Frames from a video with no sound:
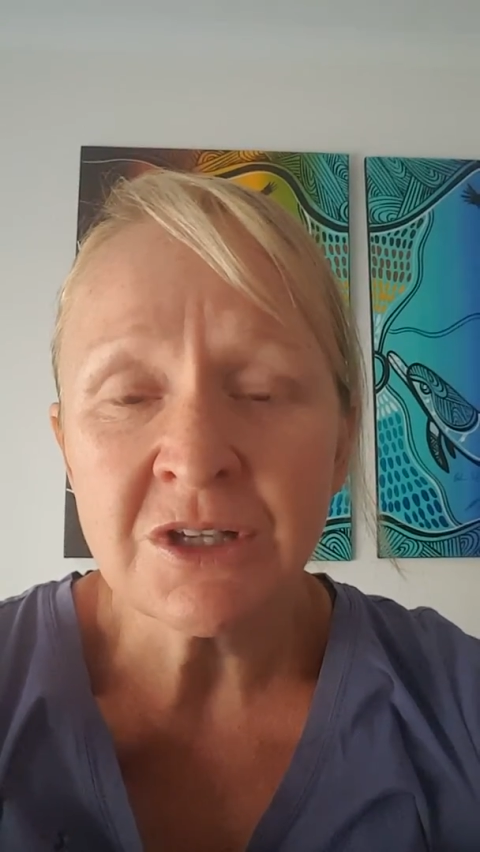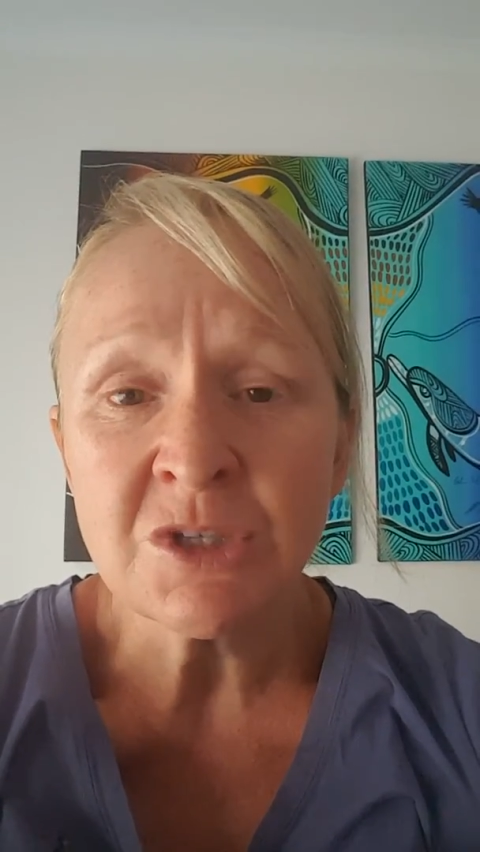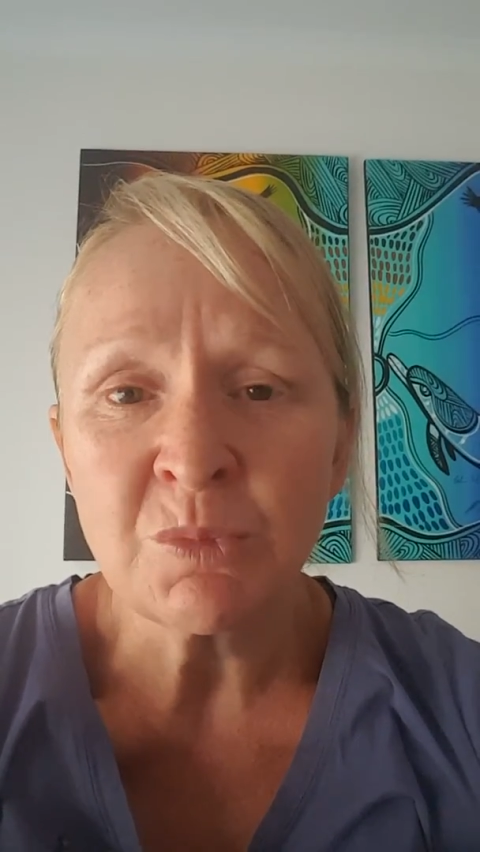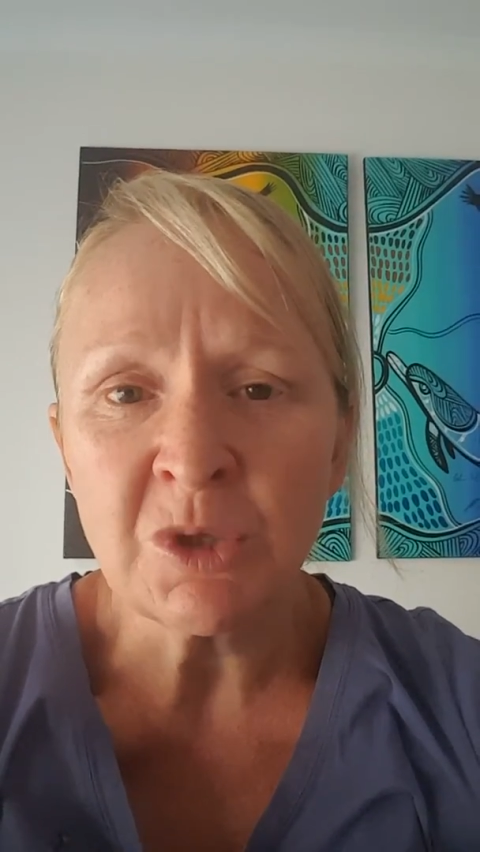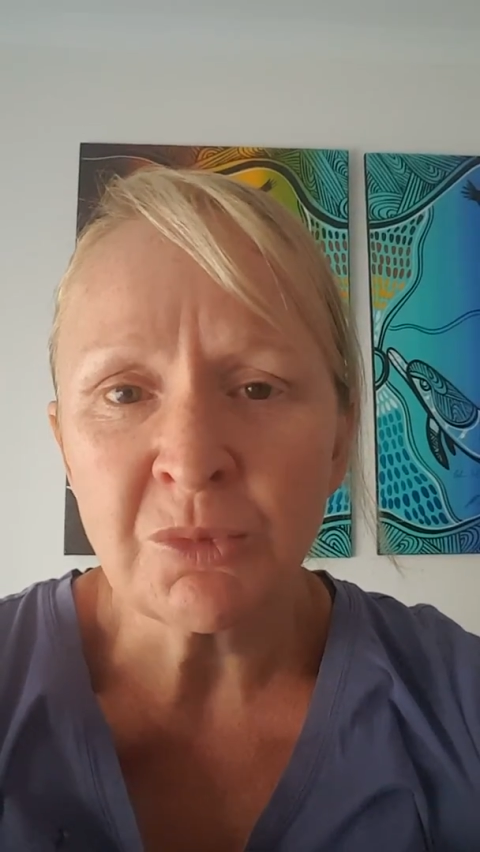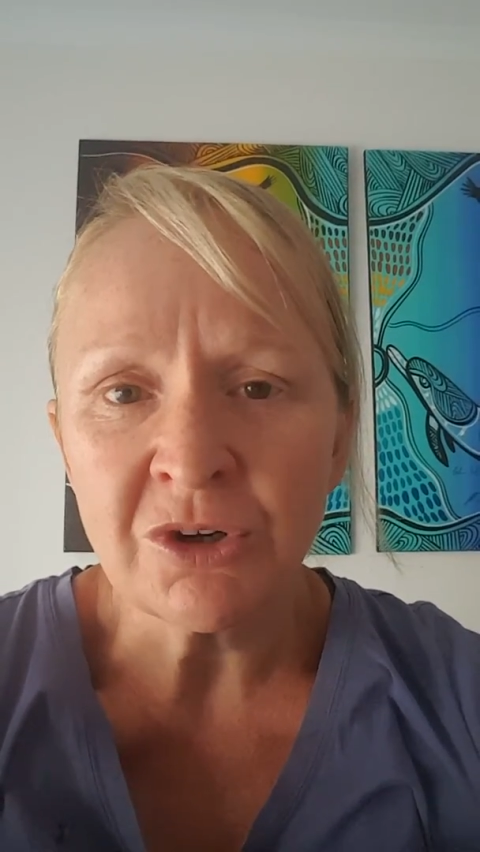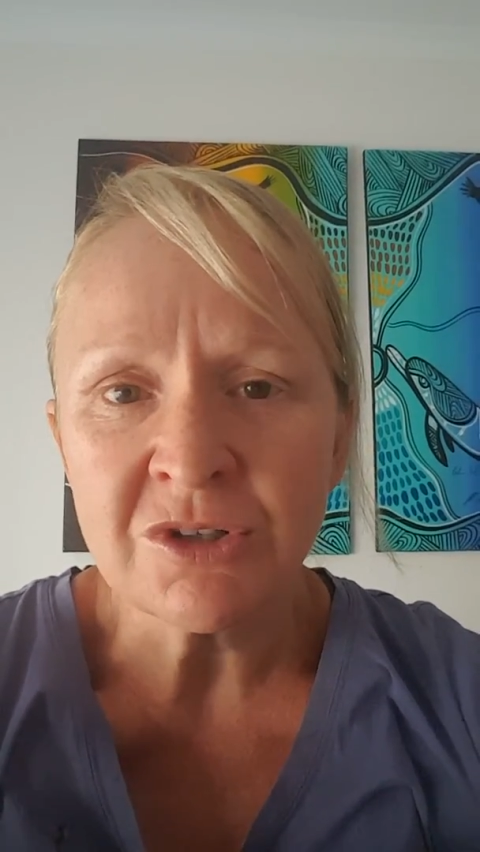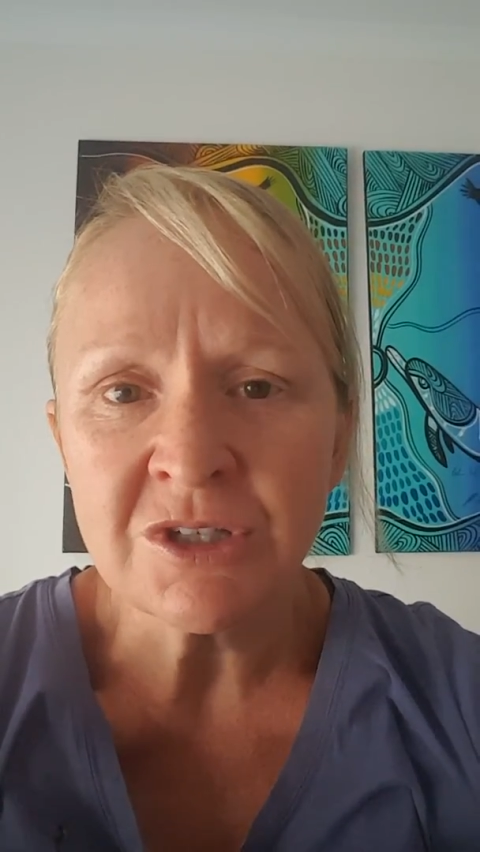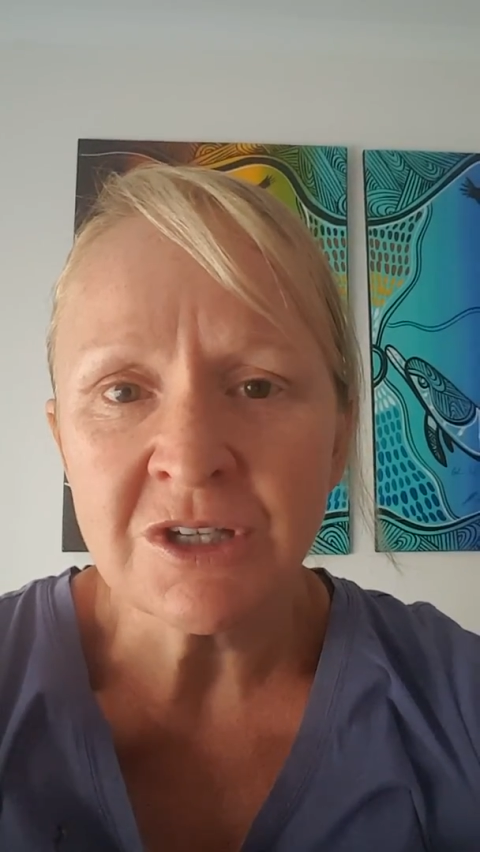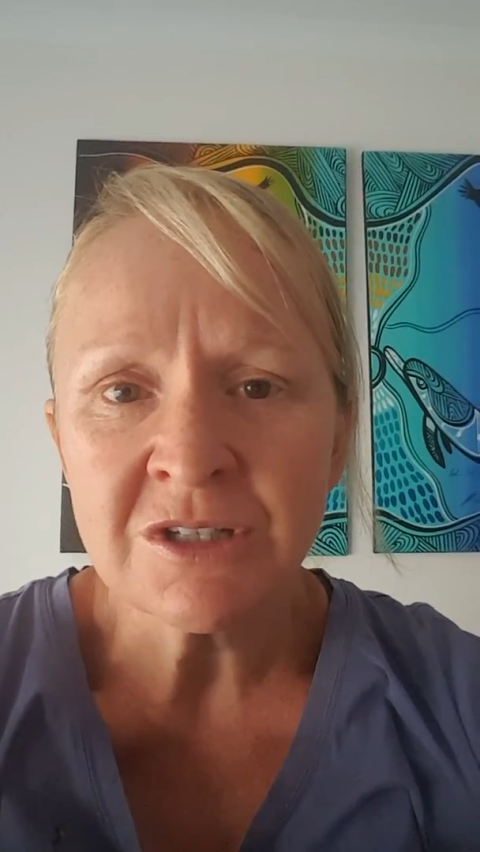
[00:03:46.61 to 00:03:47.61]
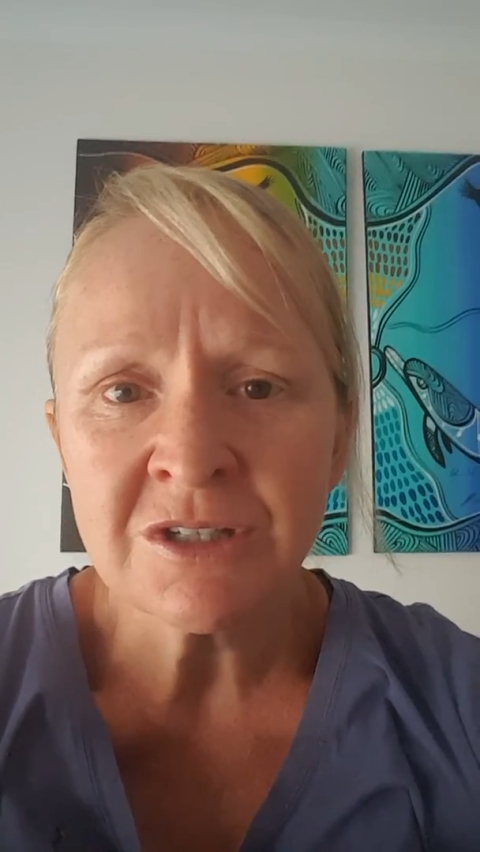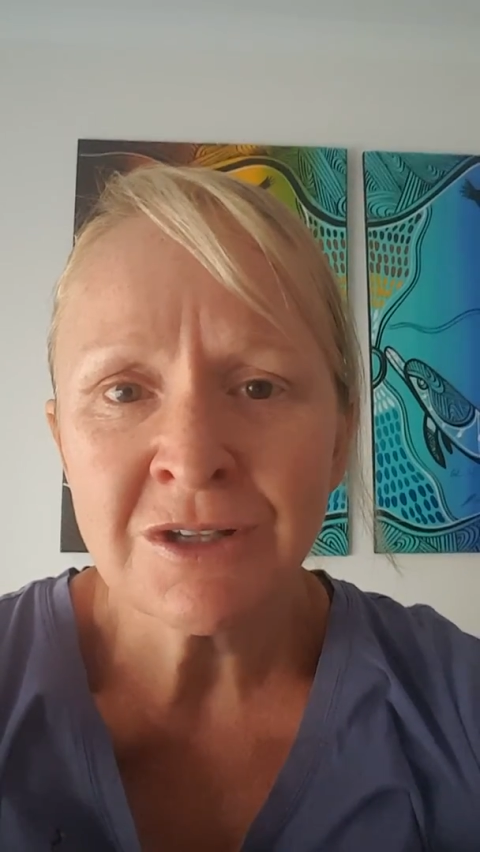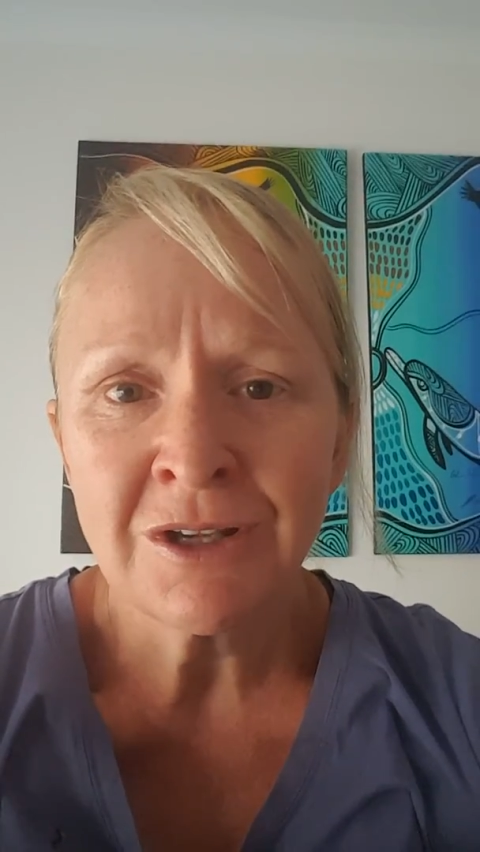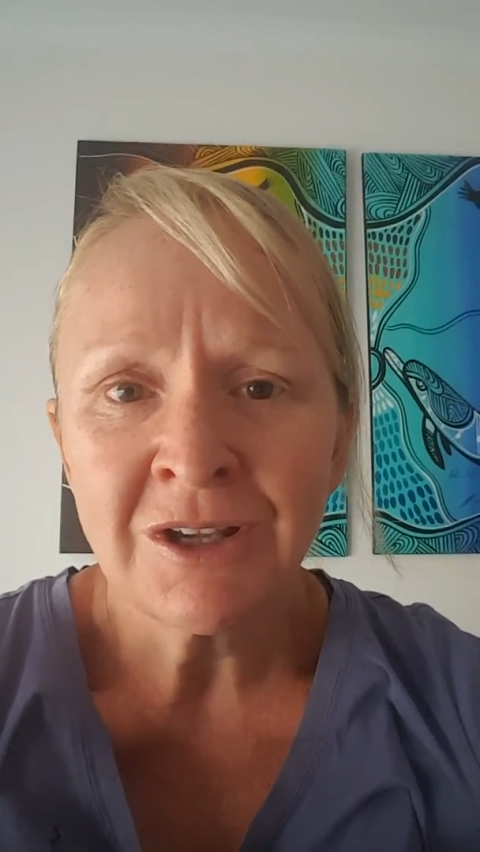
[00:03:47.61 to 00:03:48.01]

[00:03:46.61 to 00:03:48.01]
it's a big process,